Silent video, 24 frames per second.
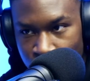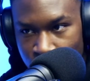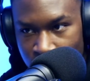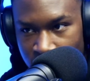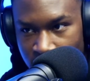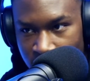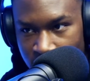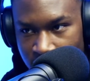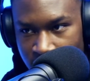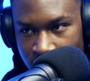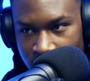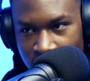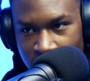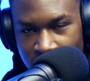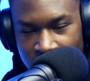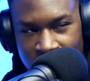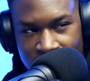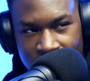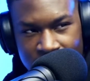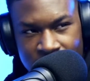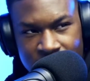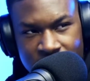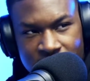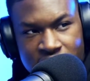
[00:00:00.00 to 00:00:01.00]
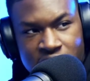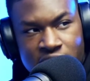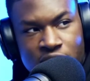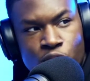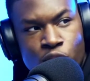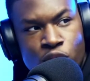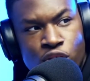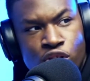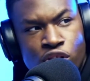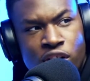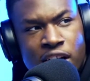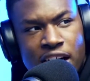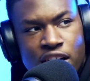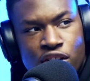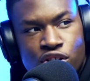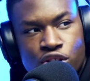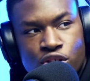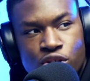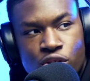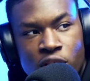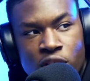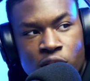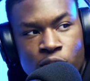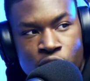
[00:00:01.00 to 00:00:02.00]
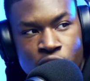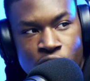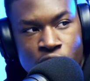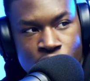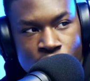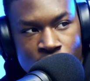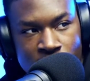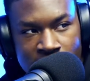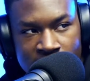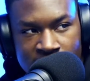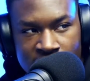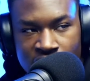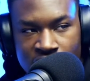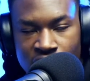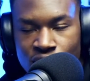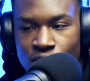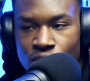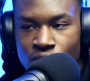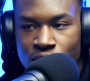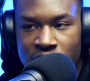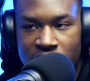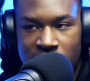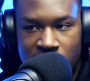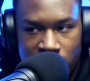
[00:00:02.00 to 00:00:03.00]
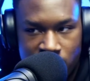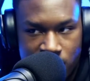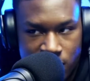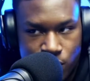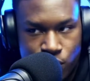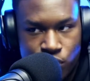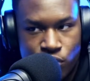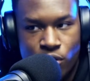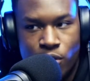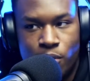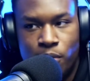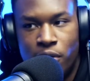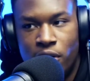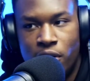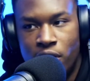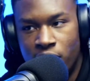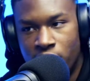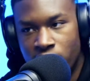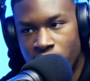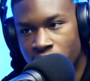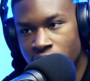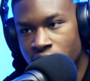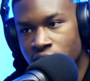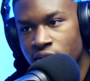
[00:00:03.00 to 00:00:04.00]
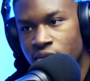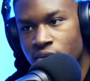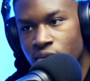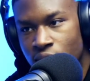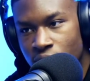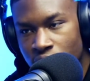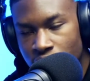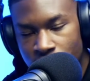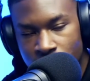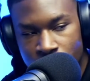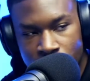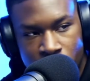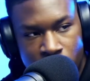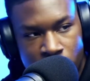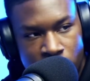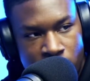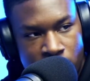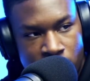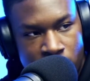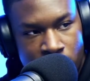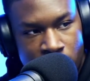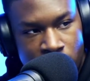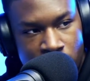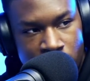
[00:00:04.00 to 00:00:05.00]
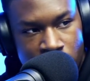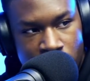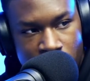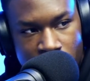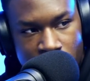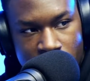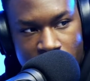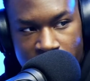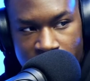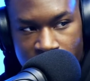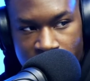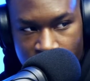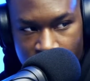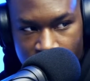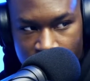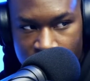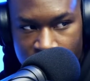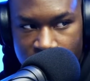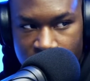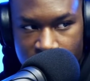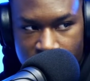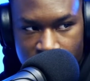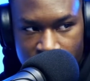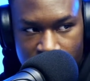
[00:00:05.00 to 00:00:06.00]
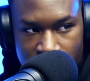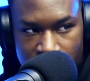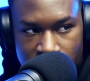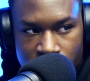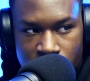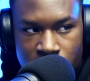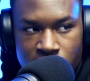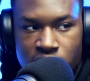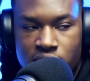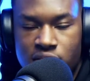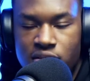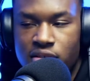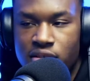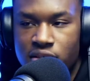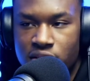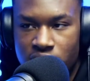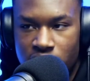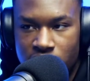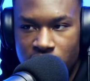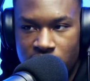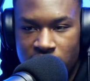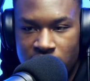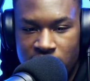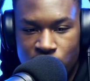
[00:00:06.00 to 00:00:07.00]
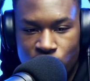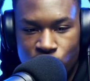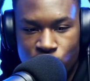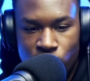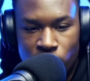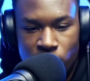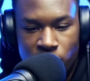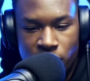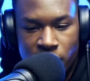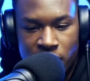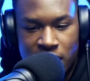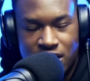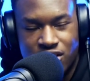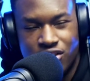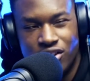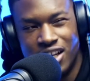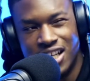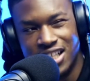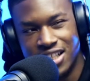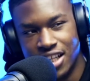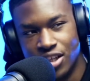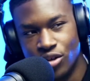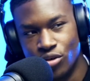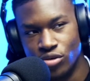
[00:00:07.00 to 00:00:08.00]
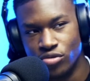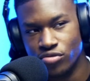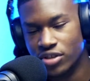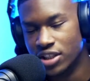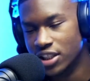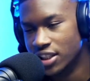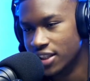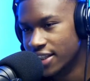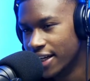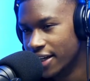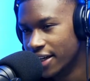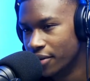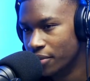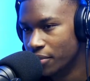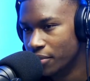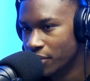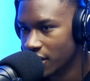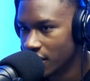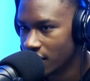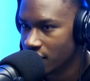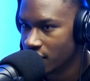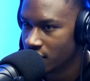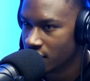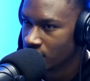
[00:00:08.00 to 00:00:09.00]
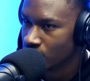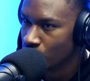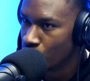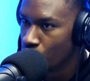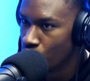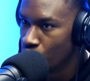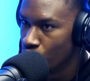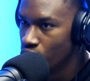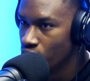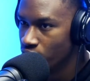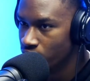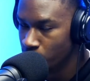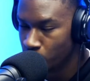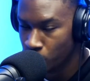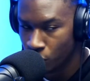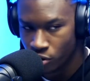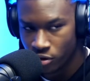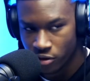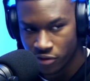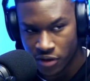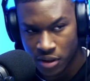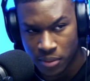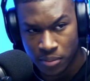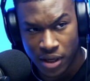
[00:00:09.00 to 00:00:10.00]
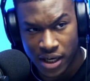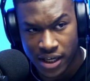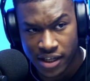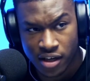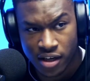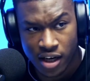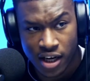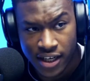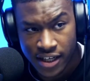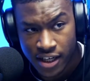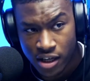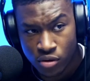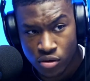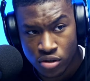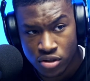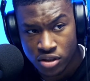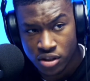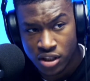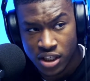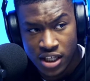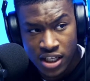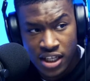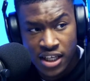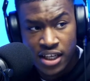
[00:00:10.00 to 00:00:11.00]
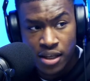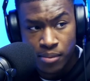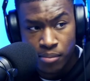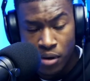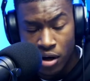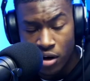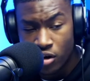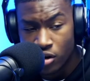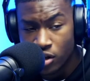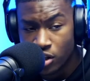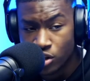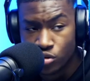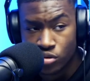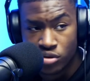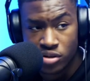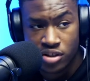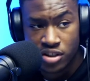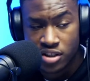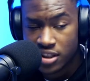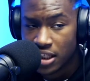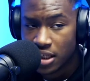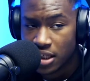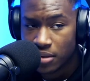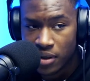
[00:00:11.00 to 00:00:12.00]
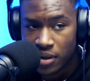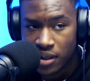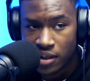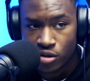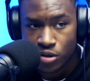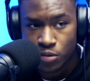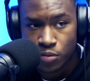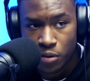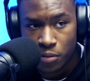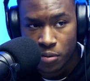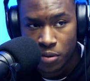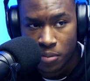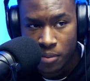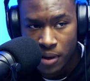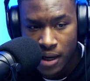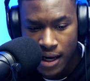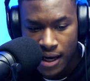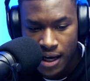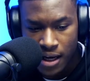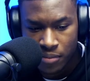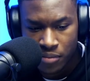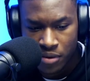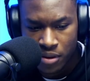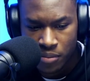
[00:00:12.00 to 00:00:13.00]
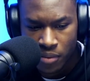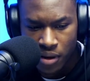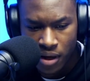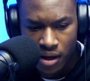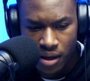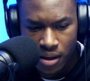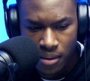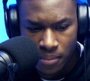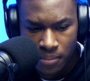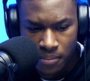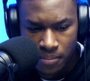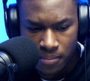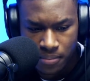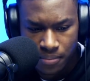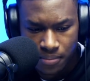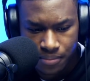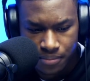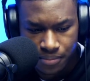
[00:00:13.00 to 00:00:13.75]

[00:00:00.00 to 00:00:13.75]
doing. Mm. I think in, when you kind of show them what you're doing and they know that it's proper and whatnot, they kind of invest in it and let you do your thing as long as I don't really take the mic and go overboard with it. But no, there was my college was sick, man. That was proper behind me, but um,